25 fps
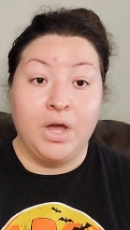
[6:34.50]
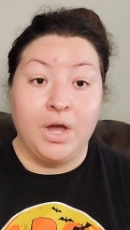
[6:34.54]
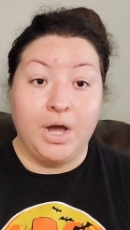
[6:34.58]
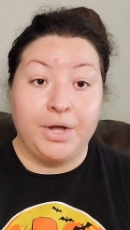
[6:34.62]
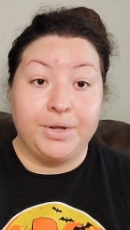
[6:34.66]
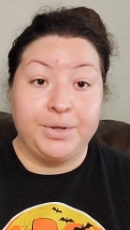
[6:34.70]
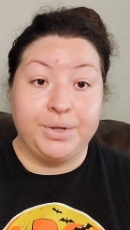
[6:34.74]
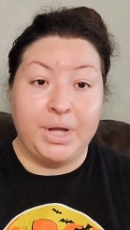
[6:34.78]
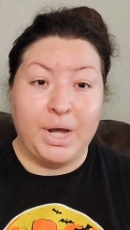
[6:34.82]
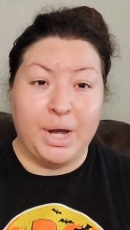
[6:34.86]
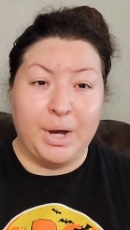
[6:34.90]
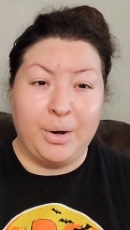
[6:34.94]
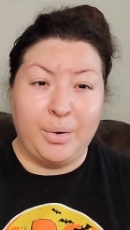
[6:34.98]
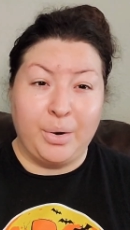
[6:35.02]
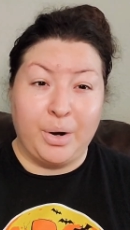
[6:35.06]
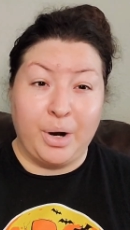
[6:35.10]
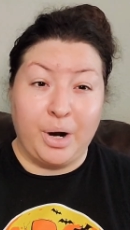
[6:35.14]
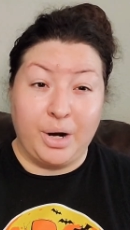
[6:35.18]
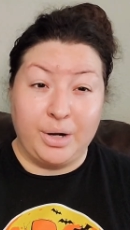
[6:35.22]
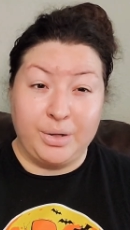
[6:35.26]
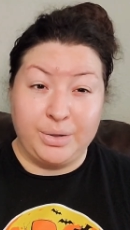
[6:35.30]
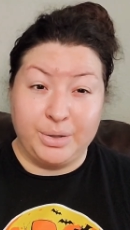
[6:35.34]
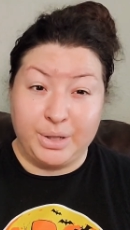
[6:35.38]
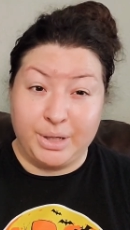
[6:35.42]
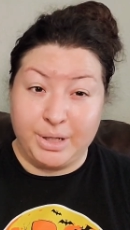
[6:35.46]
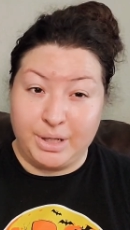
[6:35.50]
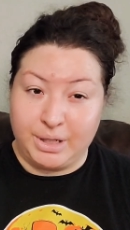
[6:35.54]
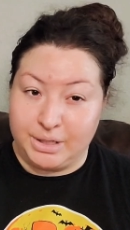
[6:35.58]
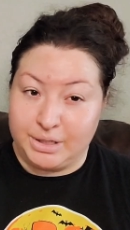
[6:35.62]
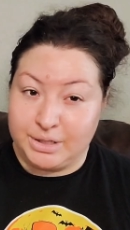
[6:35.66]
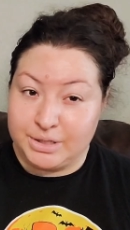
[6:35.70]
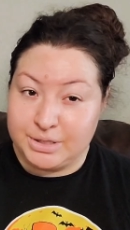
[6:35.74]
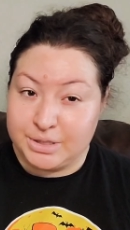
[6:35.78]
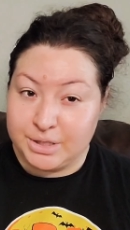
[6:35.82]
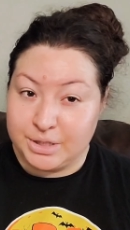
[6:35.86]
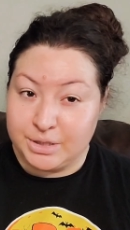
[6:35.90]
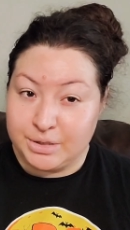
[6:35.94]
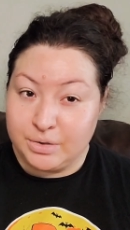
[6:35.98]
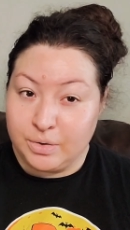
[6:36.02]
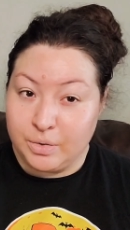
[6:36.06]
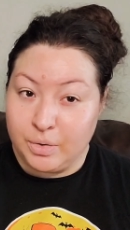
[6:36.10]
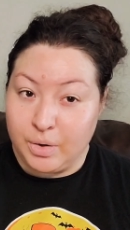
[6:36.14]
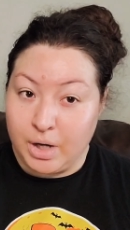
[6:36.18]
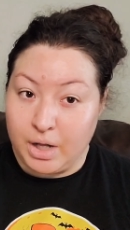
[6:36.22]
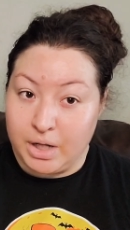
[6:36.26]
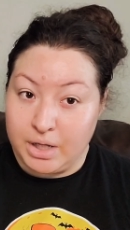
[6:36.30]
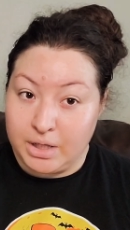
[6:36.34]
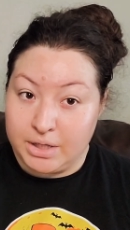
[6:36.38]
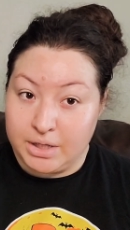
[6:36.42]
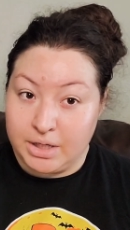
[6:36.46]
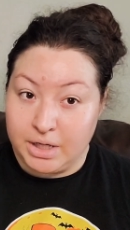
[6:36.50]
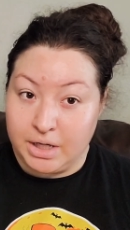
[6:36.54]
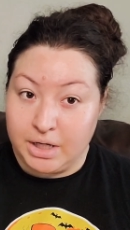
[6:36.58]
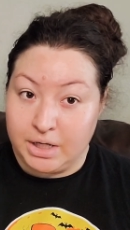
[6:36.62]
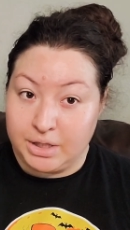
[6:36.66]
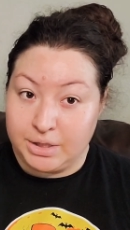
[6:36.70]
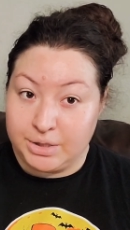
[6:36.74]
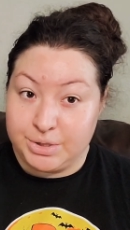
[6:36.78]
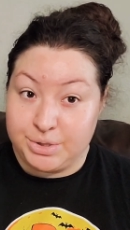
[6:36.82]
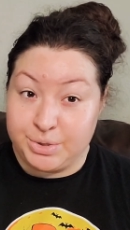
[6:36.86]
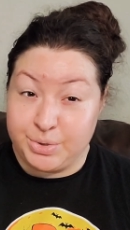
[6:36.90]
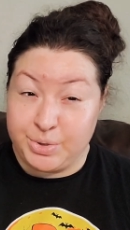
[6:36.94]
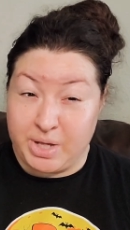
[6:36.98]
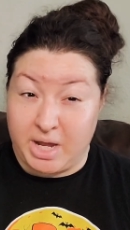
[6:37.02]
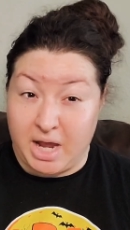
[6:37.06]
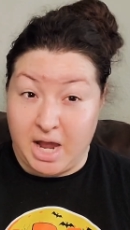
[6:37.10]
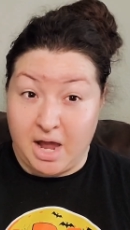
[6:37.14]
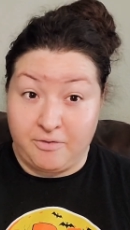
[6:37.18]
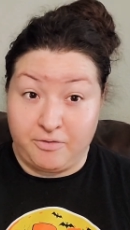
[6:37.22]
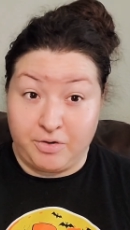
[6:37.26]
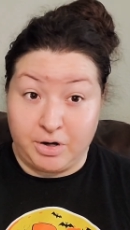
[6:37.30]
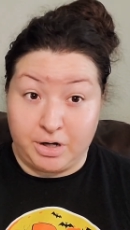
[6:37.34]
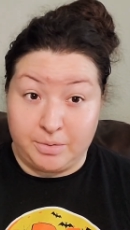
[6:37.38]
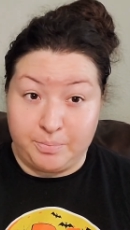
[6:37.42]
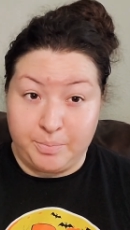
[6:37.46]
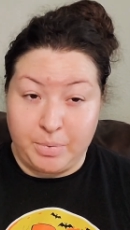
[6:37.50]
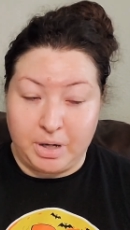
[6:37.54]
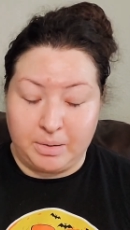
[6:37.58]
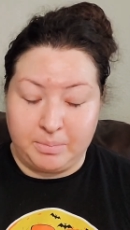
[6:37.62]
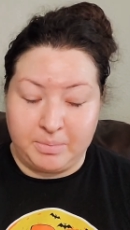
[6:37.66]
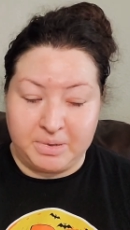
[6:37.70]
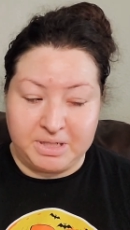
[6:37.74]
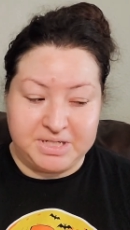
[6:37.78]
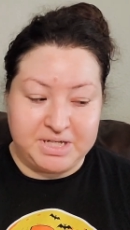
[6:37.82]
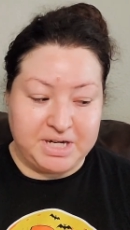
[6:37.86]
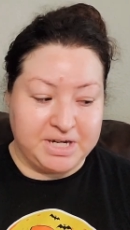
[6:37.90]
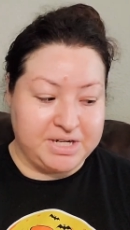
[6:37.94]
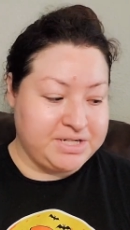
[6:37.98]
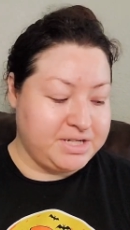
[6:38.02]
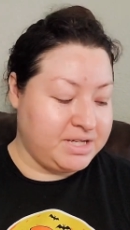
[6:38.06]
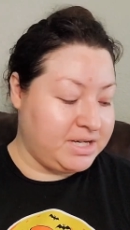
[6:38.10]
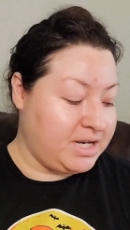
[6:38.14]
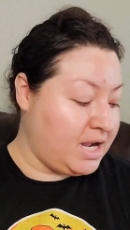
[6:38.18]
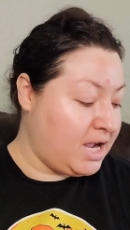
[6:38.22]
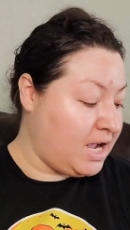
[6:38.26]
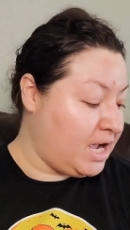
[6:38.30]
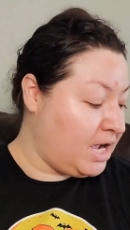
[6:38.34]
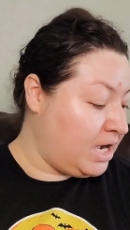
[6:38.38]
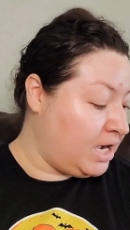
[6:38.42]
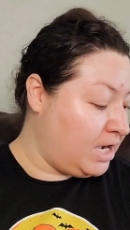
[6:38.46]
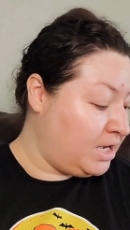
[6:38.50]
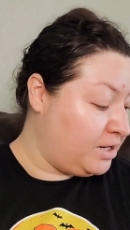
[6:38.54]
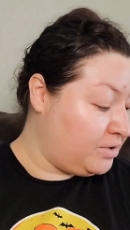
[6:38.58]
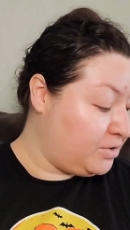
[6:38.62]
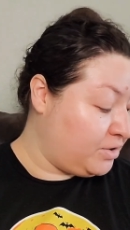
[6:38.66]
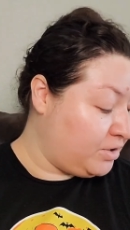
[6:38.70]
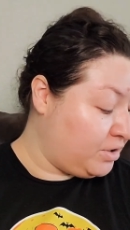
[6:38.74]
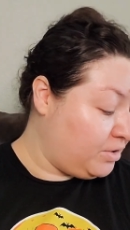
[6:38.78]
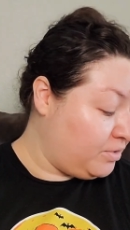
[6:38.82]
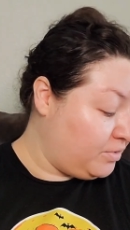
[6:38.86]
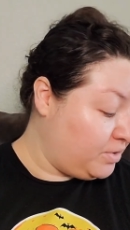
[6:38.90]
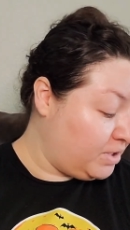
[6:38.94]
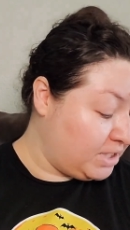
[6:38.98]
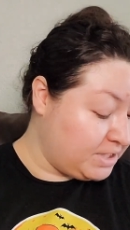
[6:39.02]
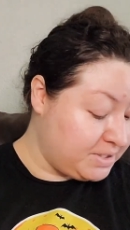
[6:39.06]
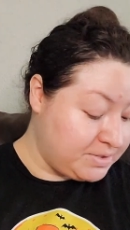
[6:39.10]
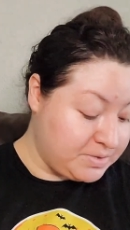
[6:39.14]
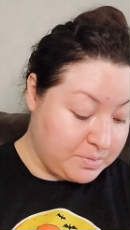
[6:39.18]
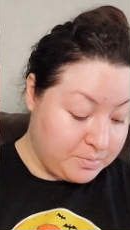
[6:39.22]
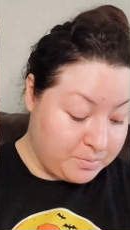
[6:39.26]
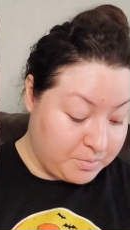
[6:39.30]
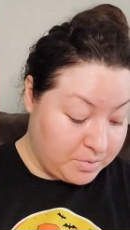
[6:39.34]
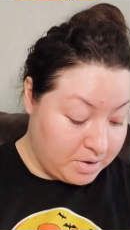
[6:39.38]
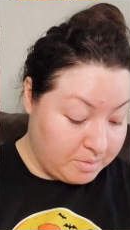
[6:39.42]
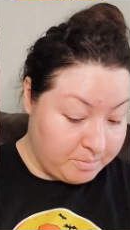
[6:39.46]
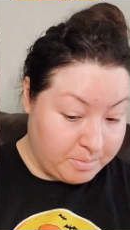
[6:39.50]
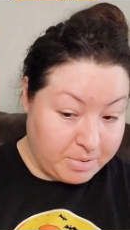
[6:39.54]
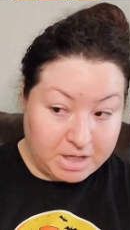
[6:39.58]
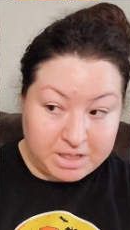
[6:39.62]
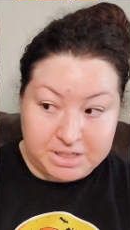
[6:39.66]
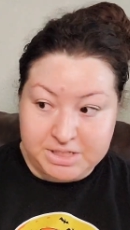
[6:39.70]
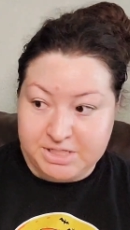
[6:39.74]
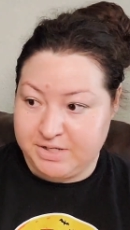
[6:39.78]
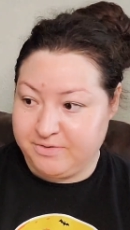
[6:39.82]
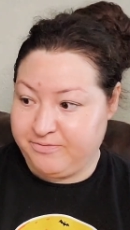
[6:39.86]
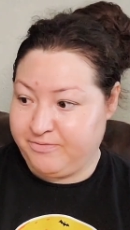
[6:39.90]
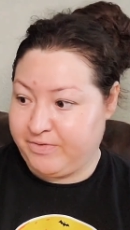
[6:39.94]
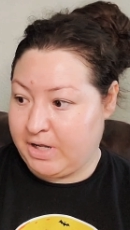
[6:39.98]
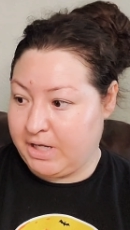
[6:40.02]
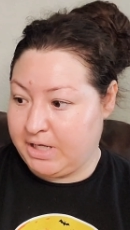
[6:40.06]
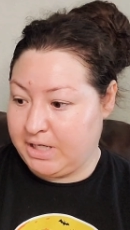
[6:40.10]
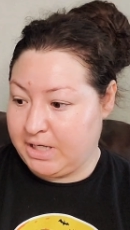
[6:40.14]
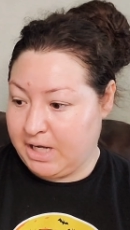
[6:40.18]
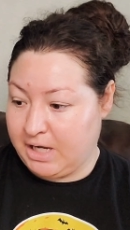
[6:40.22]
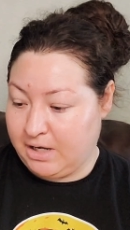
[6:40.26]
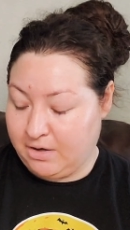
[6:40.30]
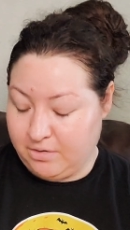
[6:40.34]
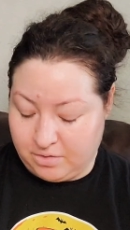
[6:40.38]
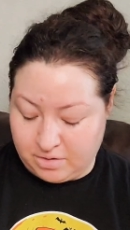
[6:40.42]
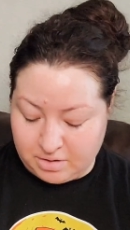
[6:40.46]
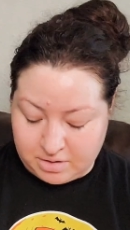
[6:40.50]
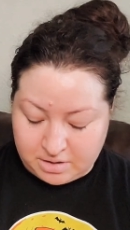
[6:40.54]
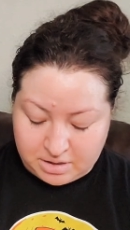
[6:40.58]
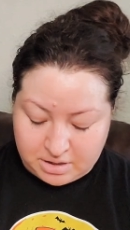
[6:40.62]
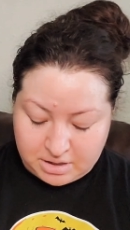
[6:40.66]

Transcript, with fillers: Now, are the colors good quality? Do they have good pigmentation? I don't know. That's what we're about to find out.